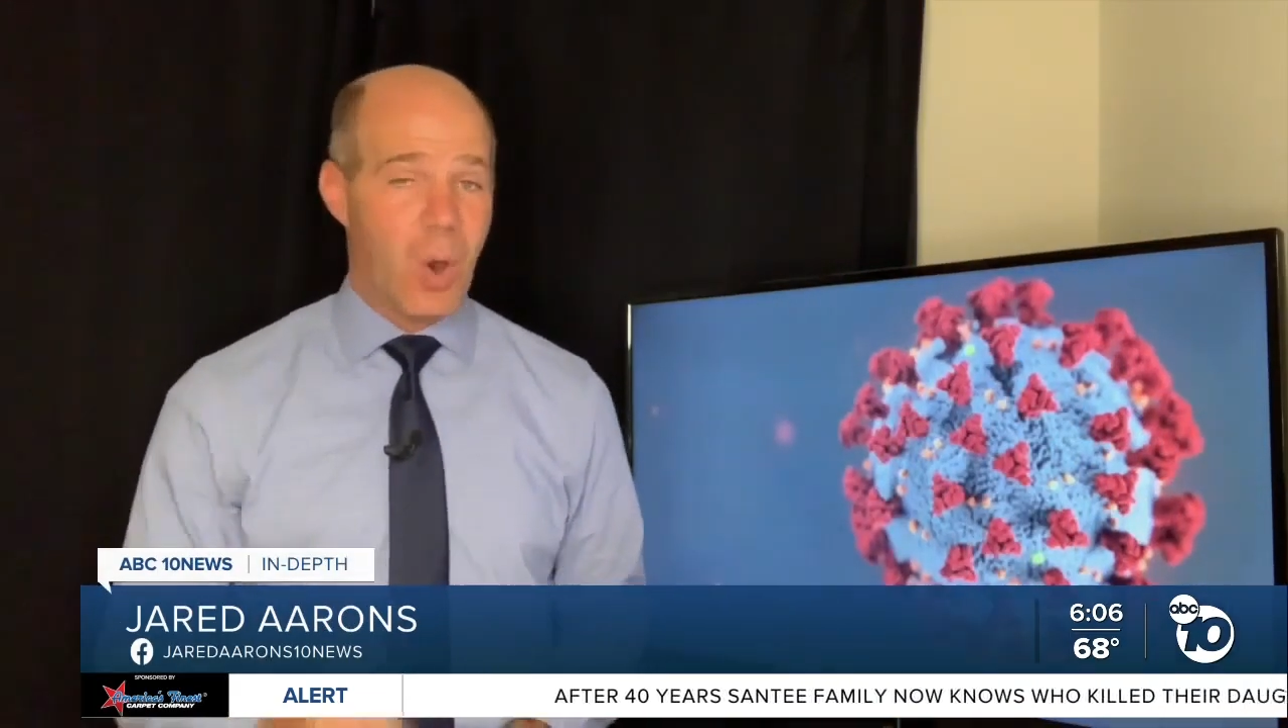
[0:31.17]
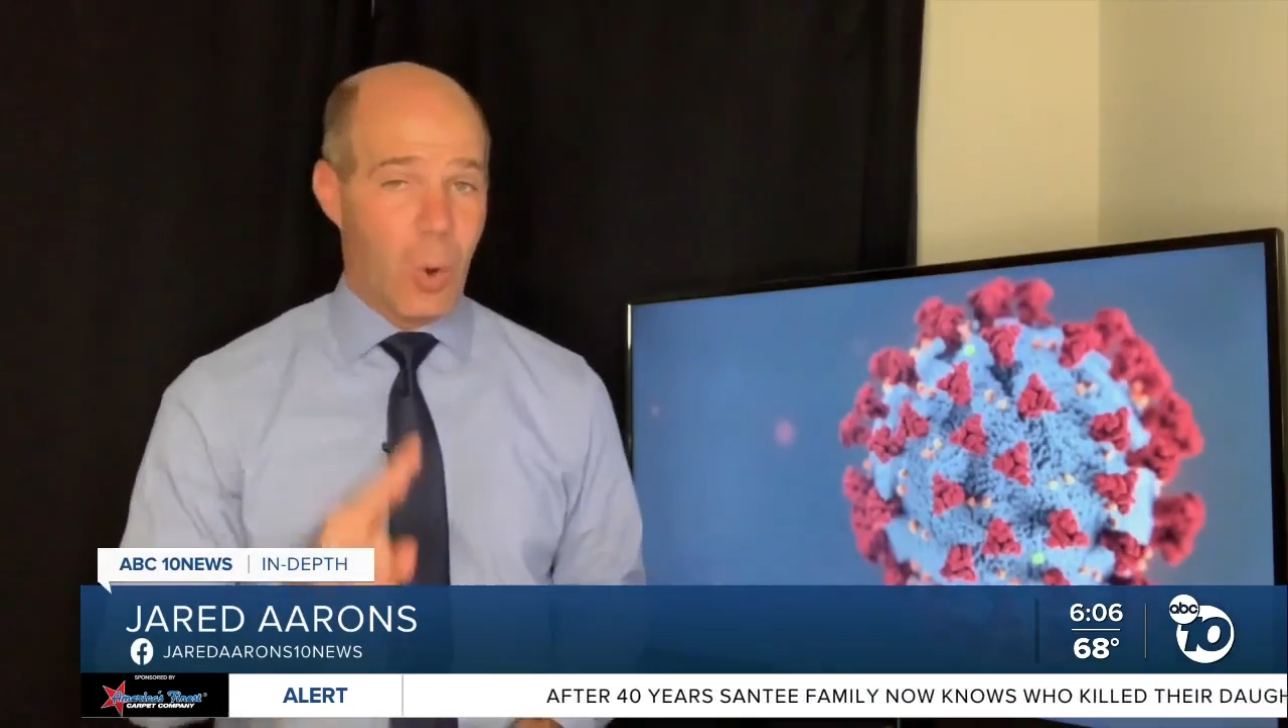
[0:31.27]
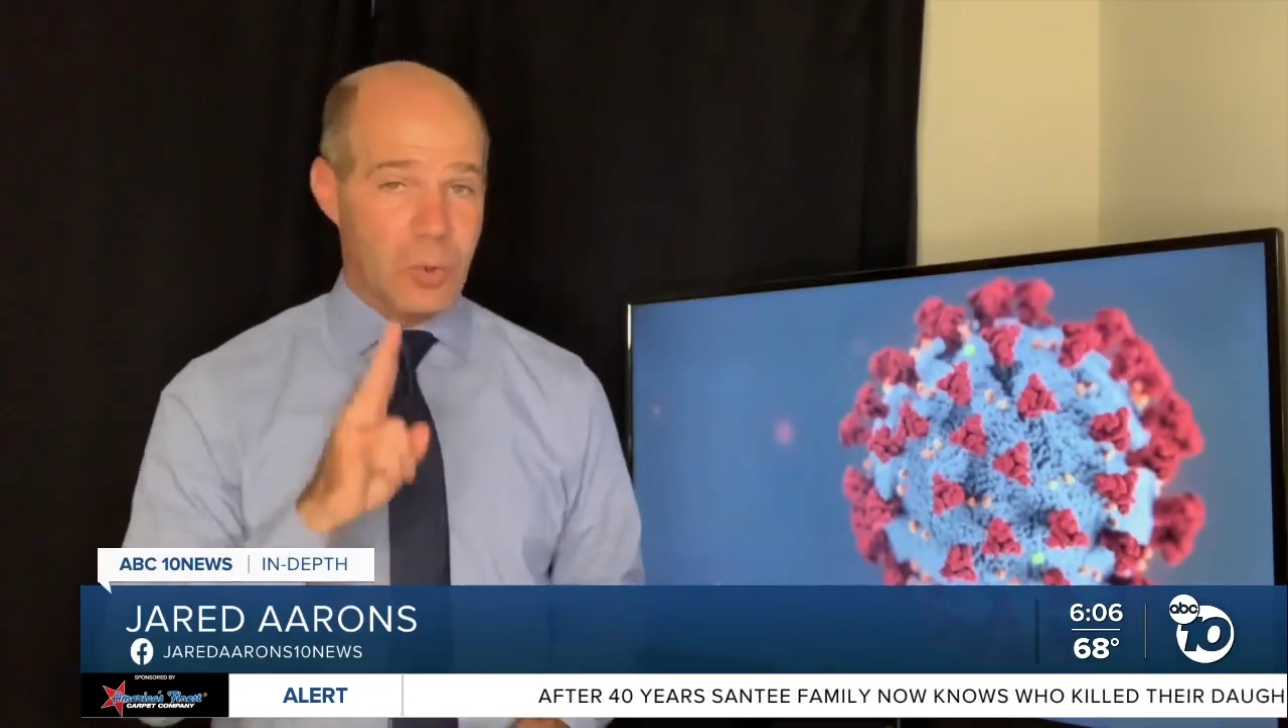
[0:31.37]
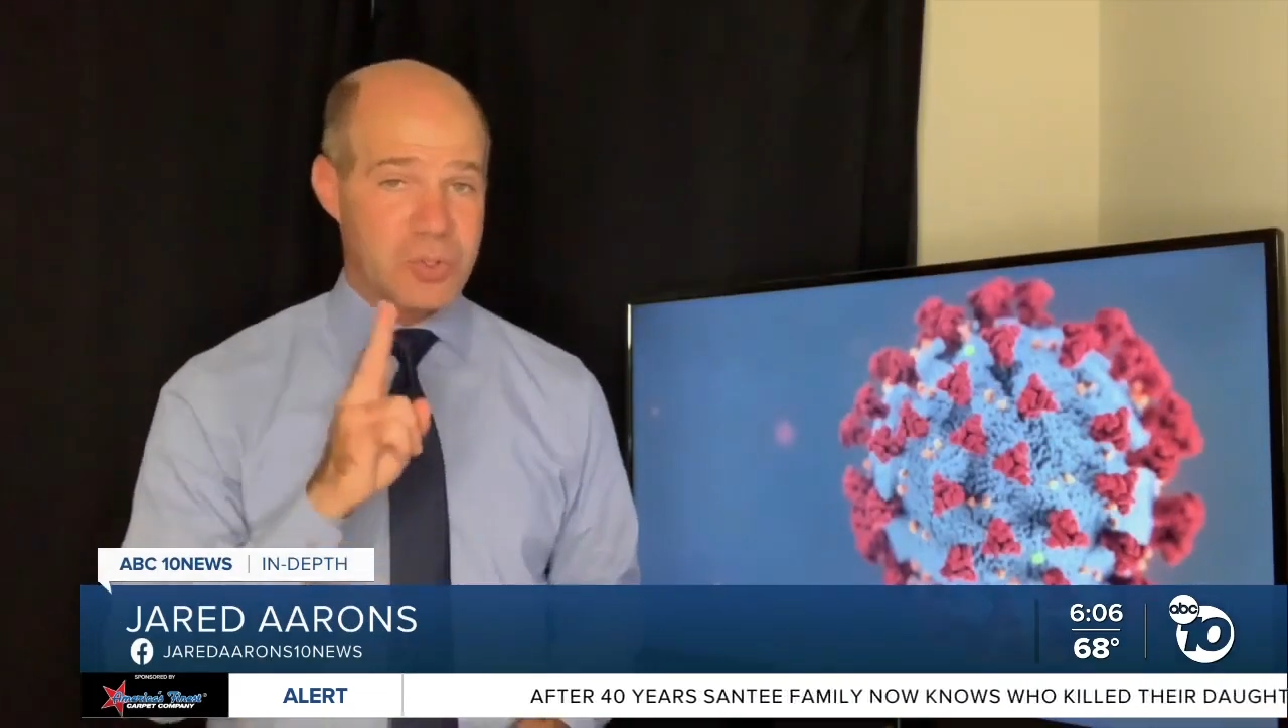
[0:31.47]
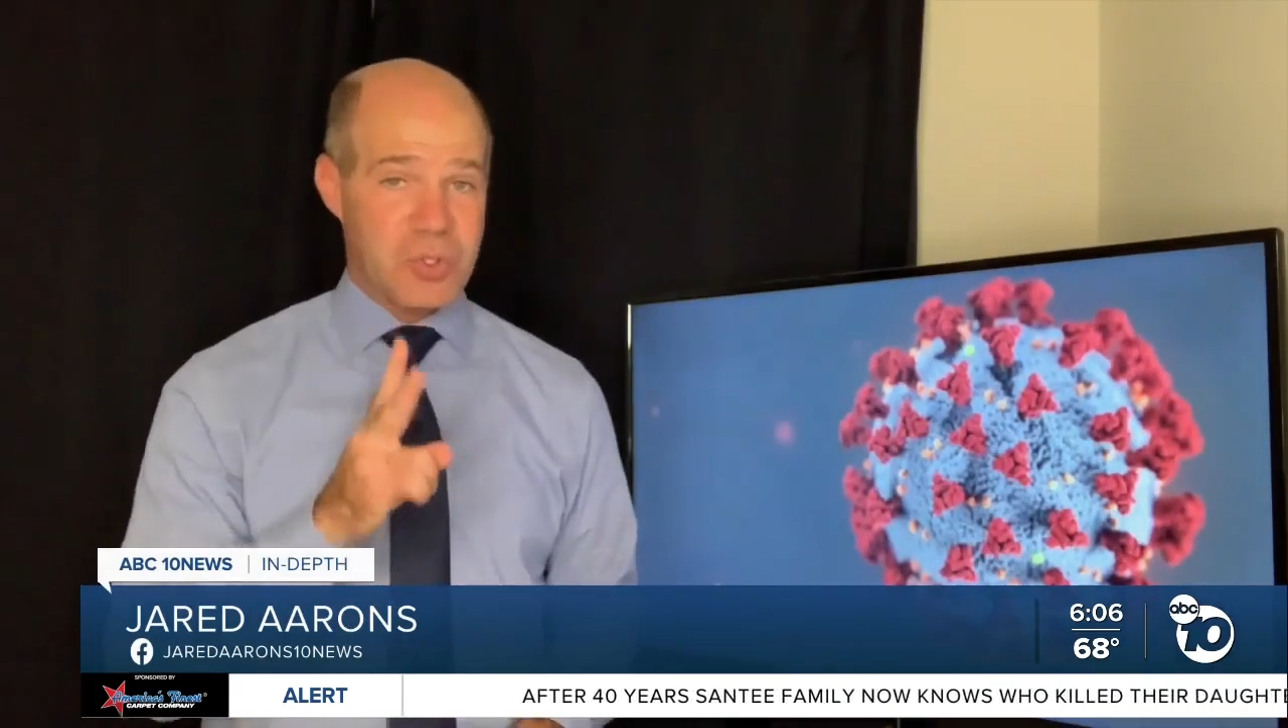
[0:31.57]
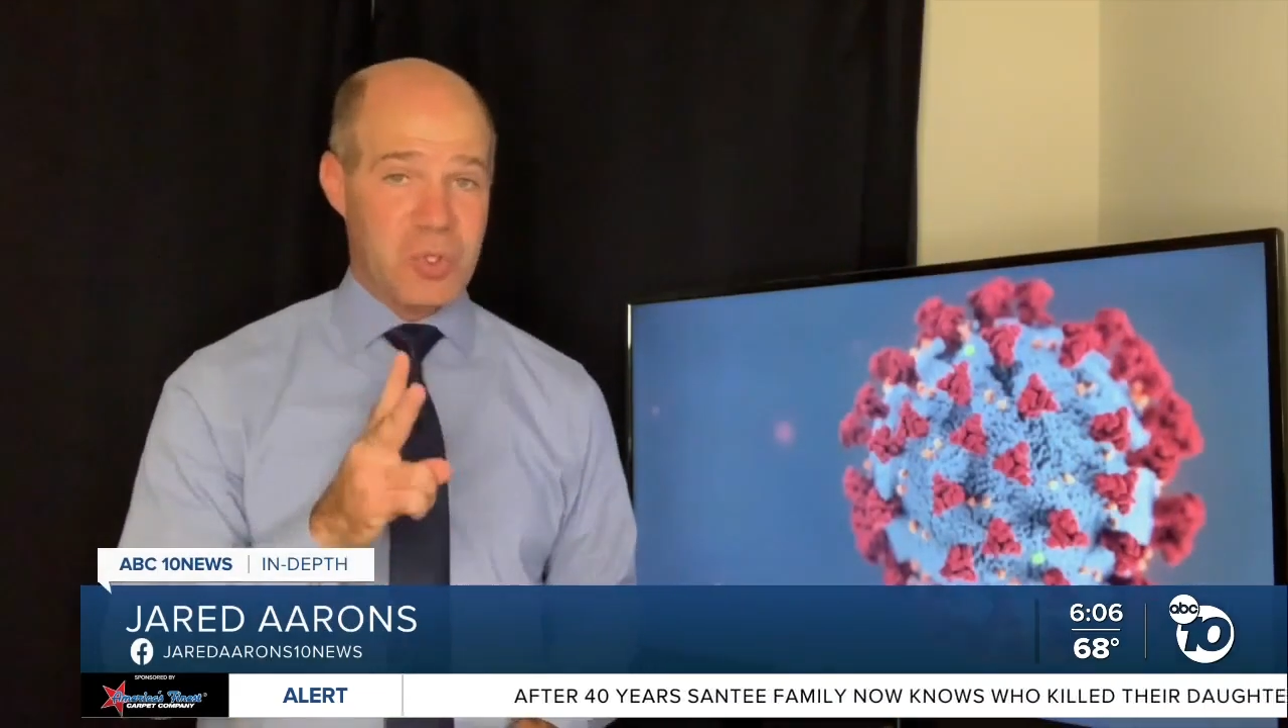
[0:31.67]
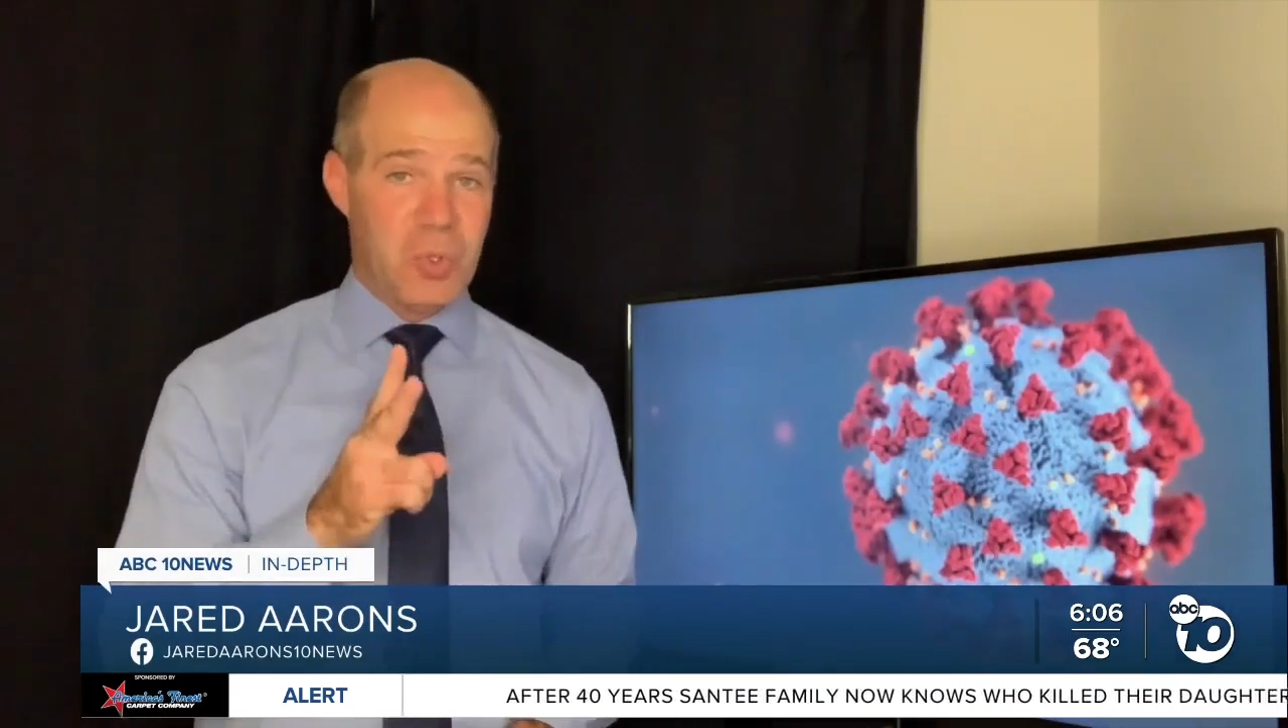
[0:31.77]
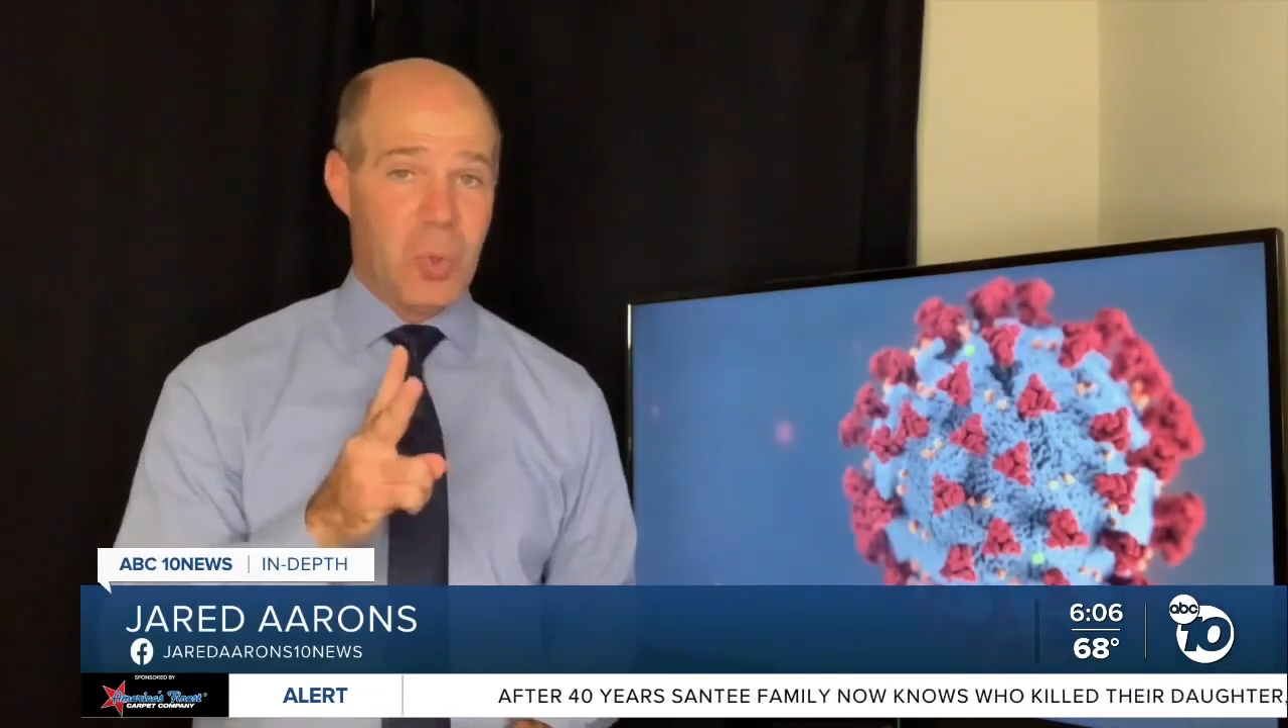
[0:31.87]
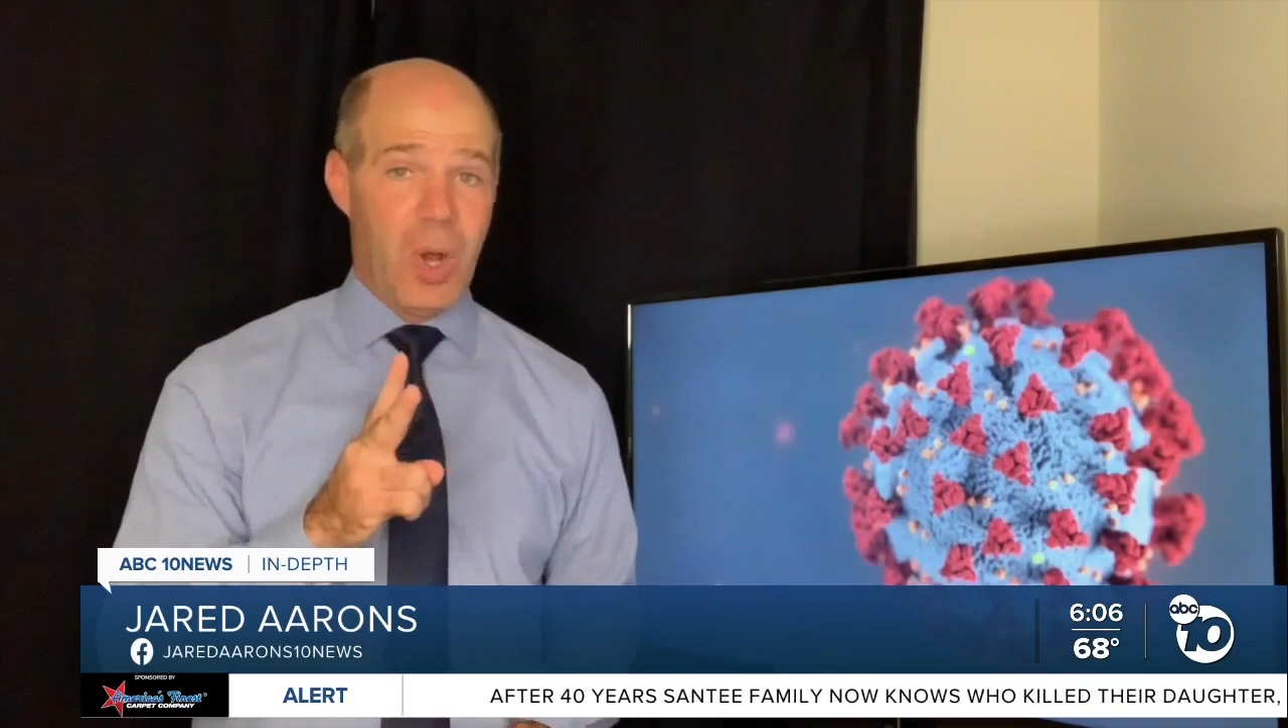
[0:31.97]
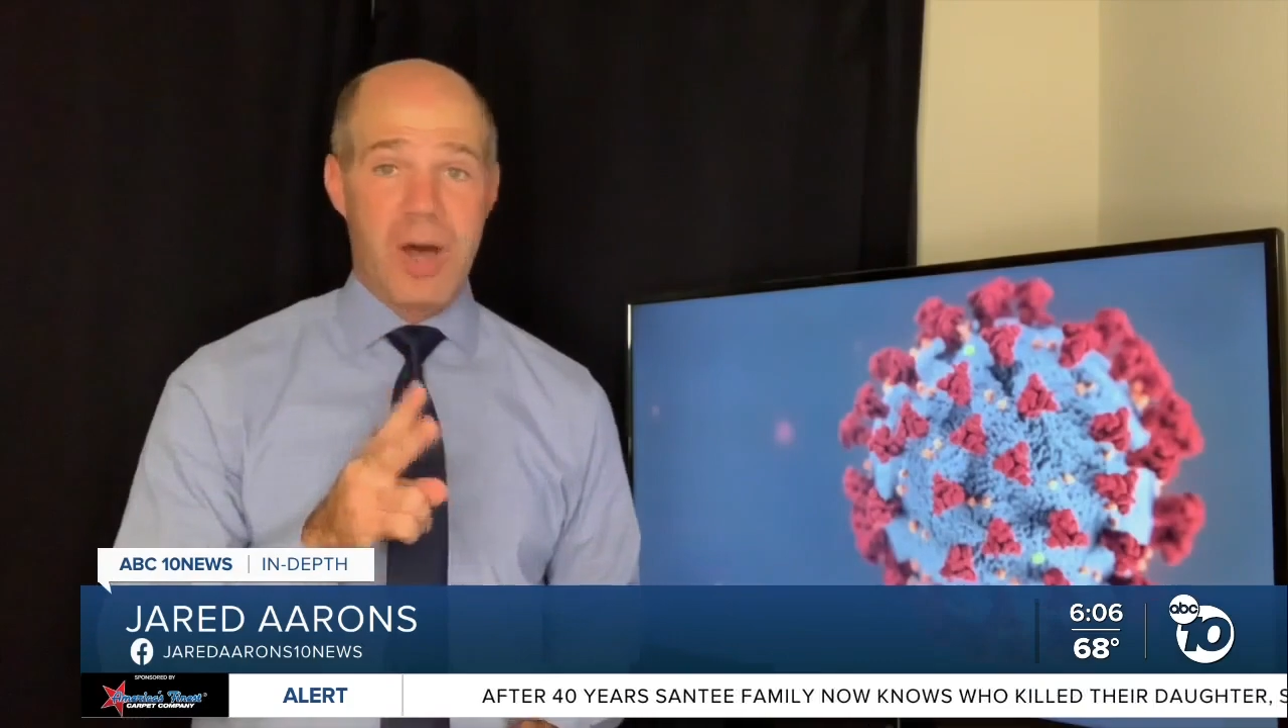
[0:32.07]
or two